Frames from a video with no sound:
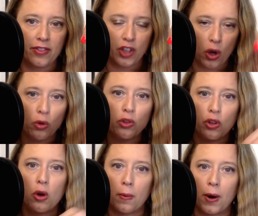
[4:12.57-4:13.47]
go through the
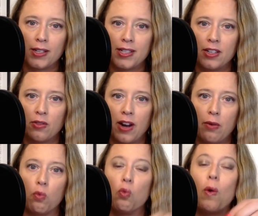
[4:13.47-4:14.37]
whole process, right?
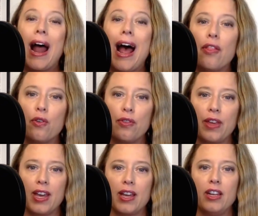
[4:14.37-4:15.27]
Rather
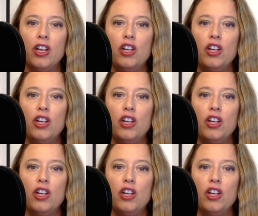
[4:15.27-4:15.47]
than